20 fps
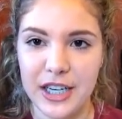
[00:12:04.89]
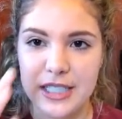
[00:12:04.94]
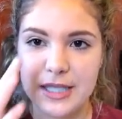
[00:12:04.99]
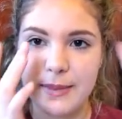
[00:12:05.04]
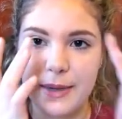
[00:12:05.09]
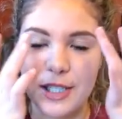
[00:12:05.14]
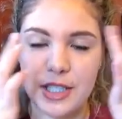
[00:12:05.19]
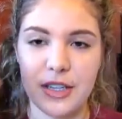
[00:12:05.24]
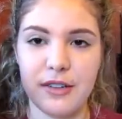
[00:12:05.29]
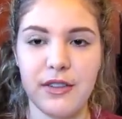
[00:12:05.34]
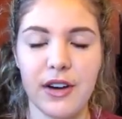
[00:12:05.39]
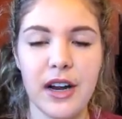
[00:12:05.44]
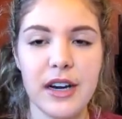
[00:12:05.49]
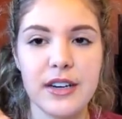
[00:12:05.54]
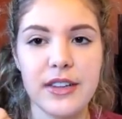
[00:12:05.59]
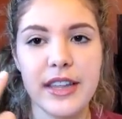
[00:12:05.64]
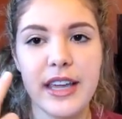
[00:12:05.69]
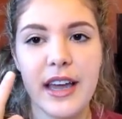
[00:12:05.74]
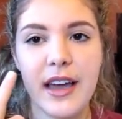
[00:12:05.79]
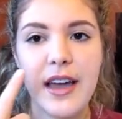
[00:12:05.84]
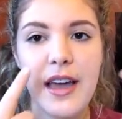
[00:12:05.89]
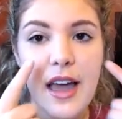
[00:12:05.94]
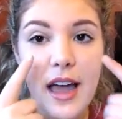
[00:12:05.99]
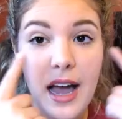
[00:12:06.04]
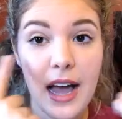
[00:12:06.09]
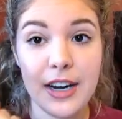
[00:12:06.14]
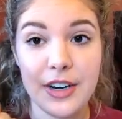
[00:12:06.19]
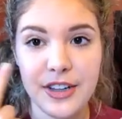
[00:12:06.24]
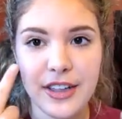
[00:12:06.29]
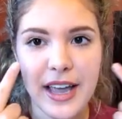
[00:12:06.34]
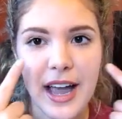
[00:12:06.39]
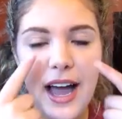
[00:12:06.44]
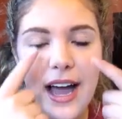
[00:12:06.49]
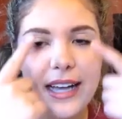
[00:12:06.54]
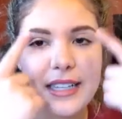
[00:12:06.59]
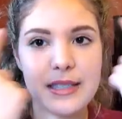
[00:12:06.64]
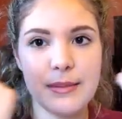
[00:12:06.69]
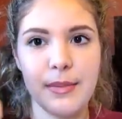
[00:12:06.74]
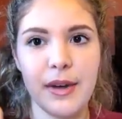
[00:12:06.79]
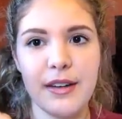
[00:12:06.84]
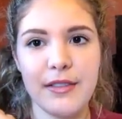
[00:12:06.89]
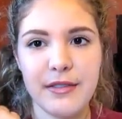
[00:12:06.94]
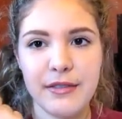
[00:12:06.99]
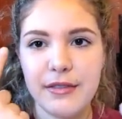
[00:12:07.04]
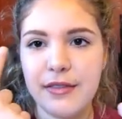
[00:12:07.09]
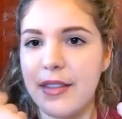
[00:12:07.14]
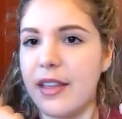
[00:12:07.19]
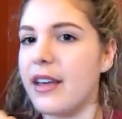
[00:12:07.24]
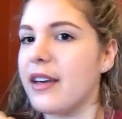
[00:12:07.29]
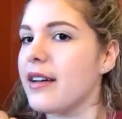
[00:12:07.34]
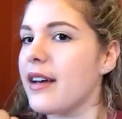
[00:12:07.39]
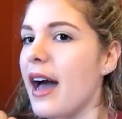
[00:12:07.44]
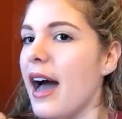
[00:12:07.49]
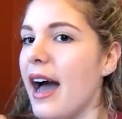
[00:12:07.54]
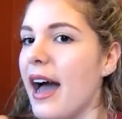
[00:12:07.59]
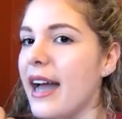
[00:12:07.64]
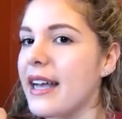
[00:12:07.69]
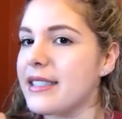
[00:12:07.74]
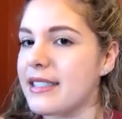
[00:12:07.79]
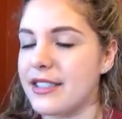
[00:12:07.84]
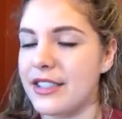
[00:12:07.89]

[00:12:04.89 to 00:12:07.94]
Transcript: especially for under the eyes, above the eyes,